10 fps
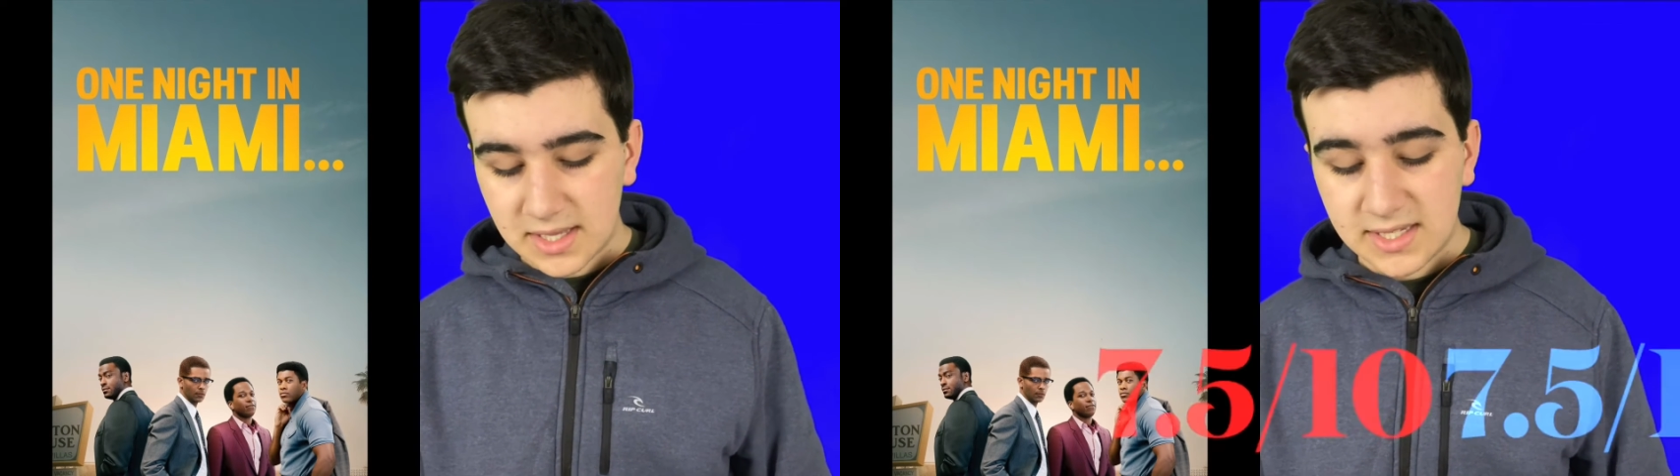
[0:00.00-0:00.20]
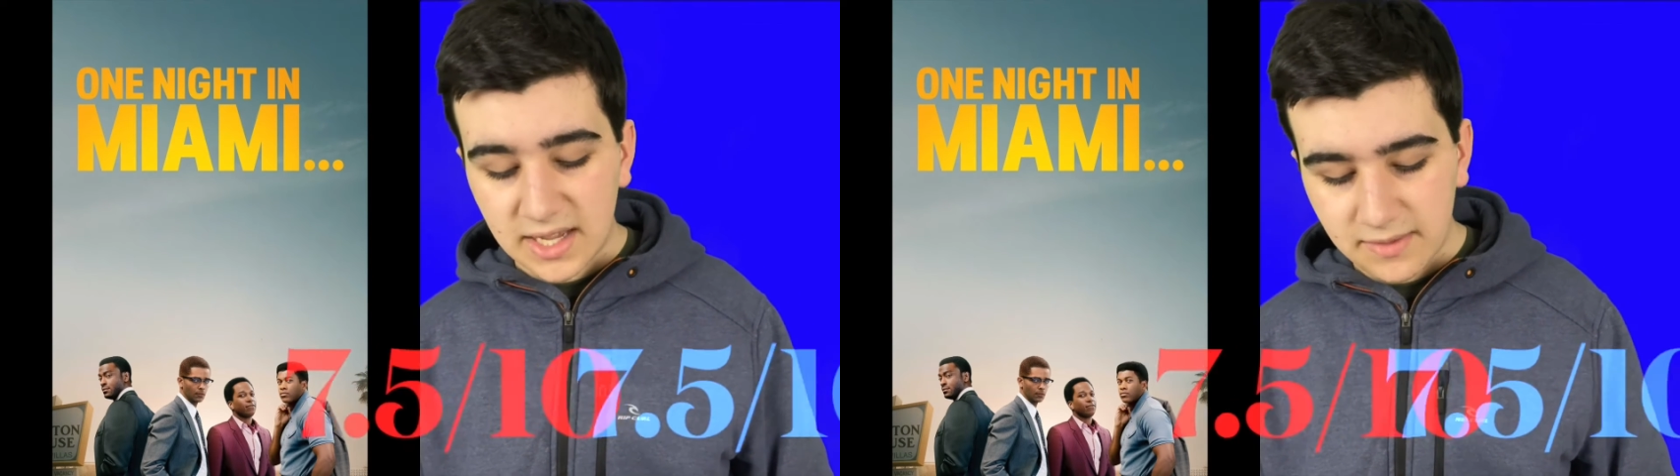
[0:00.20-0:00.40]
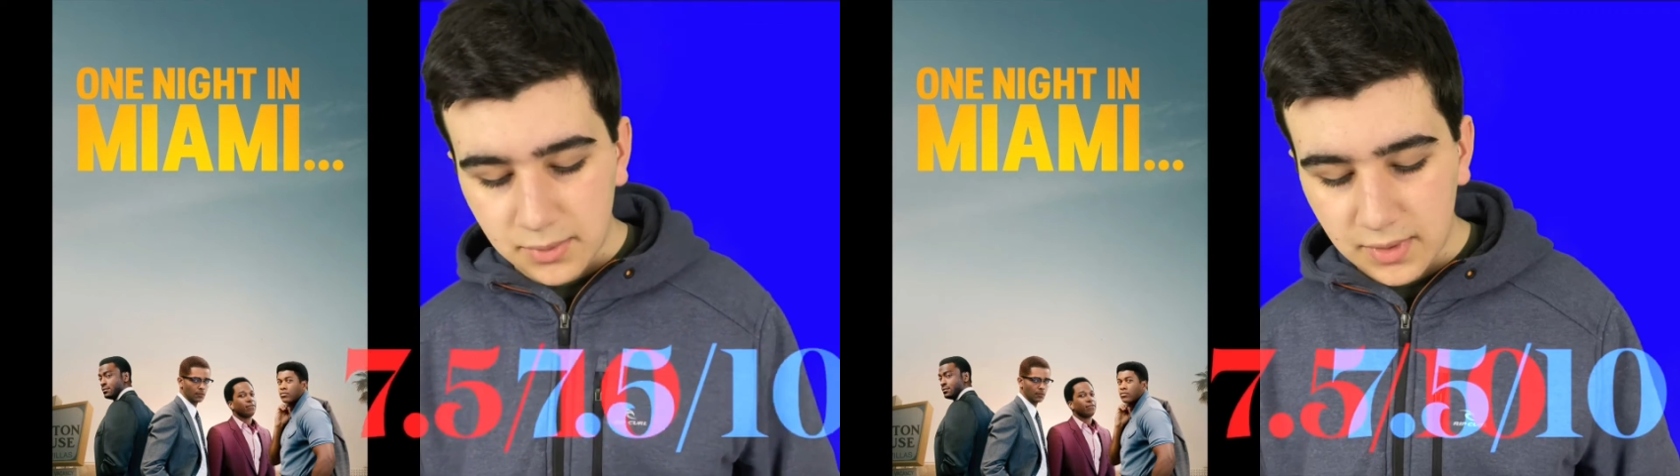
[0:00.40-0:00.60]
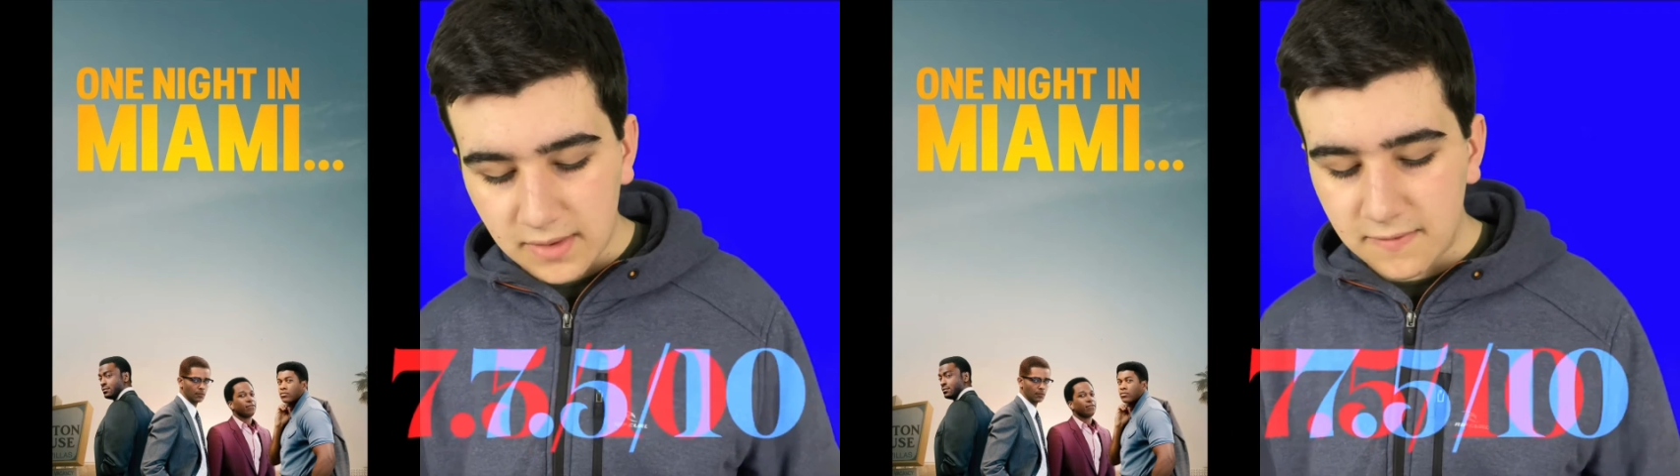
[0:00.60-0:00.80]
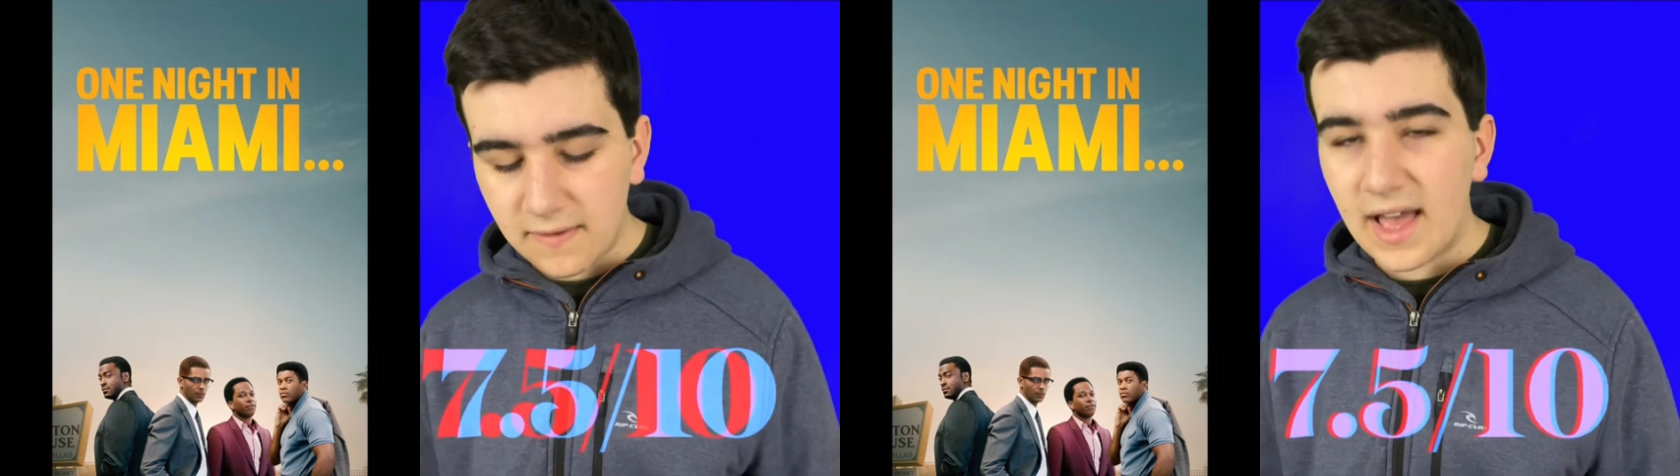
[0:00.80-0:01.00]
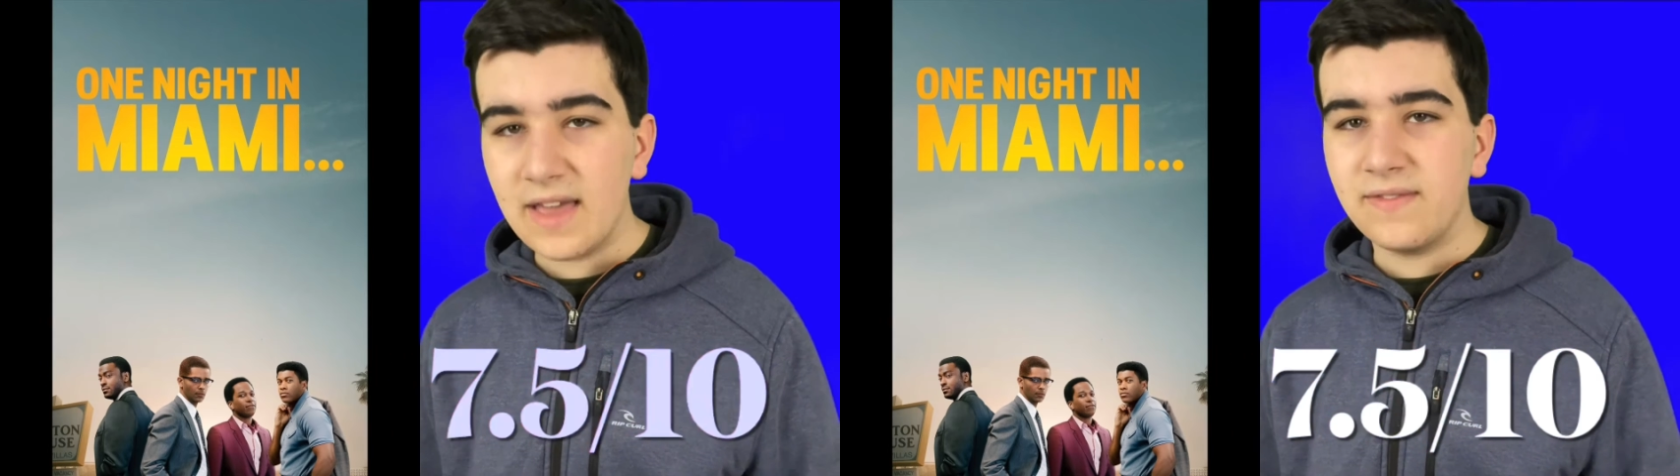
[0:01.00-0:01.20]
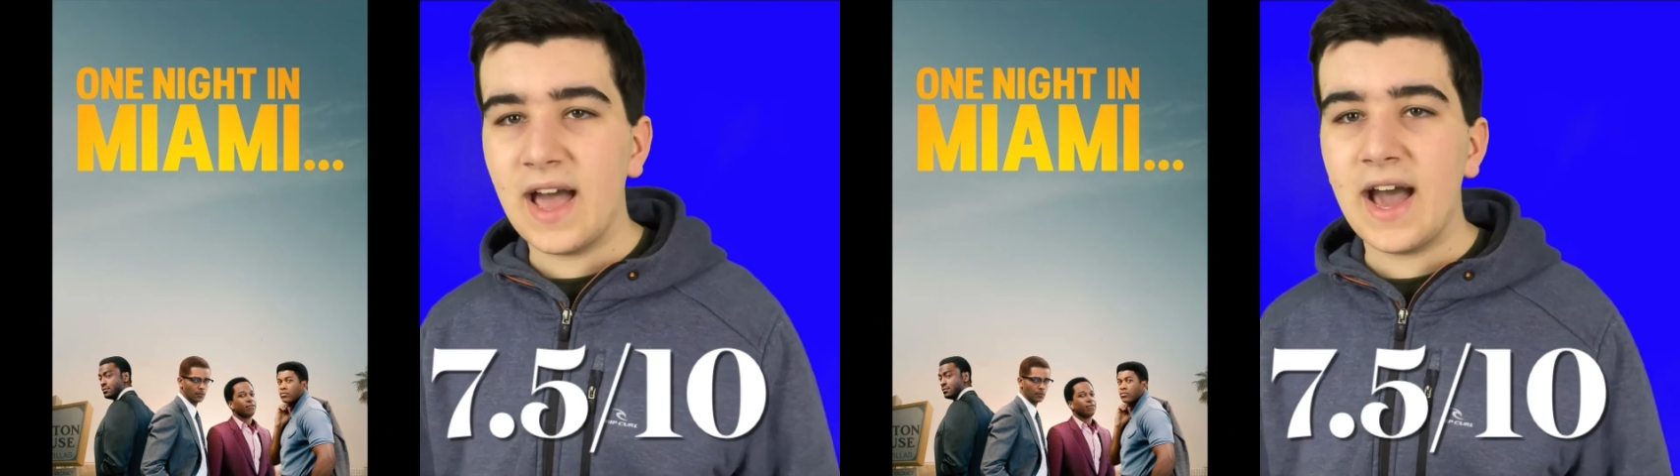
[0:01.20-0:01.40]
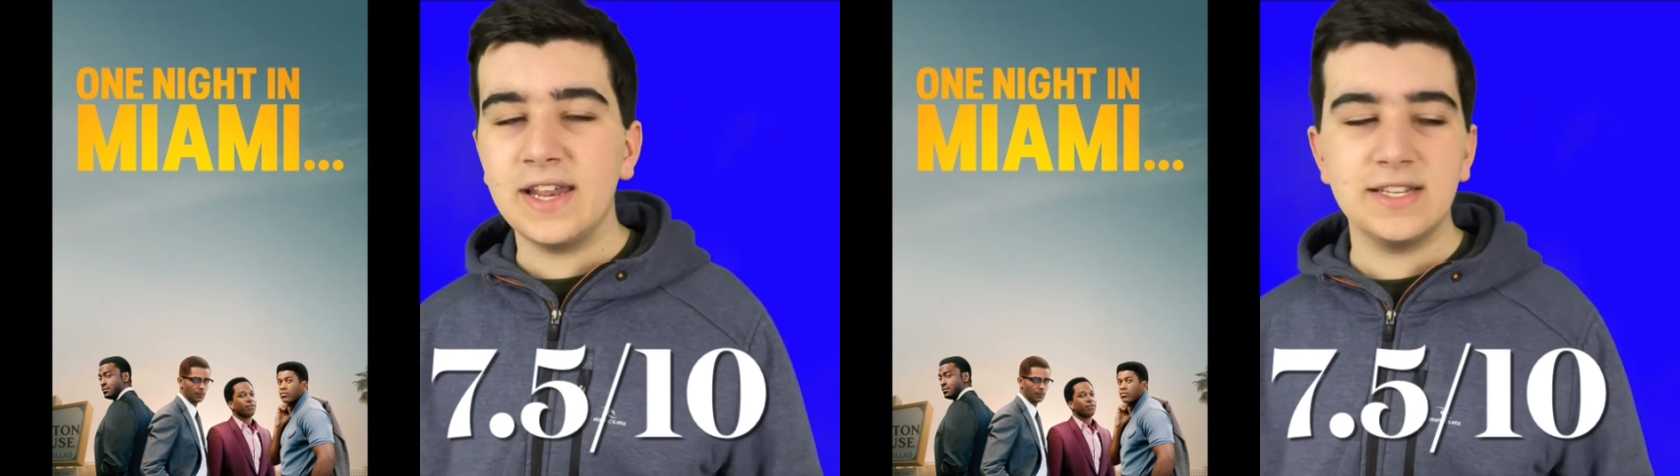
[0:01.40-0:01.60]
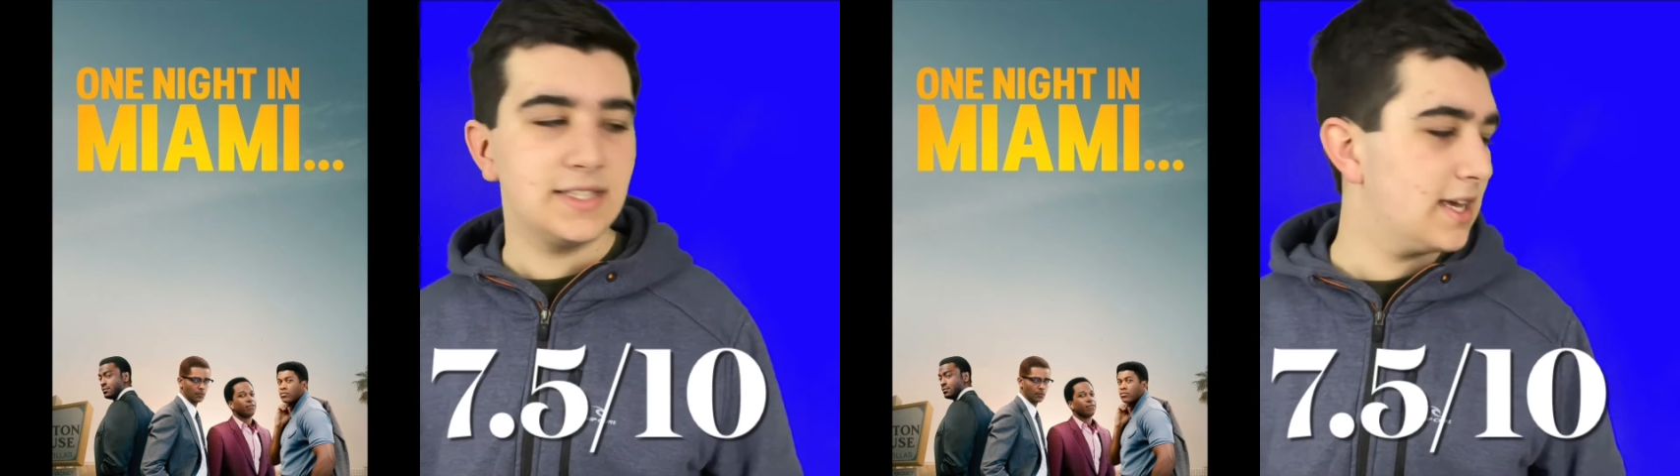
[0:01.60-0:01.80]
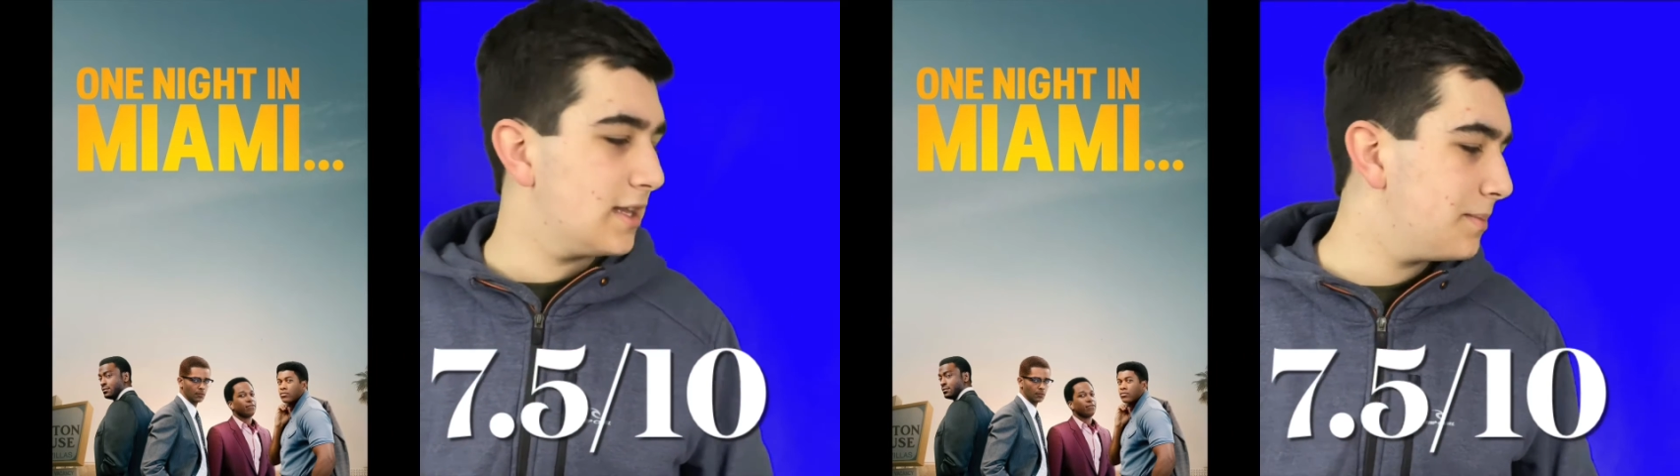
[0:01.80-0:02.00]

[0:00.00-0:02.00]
7.5 out of 10.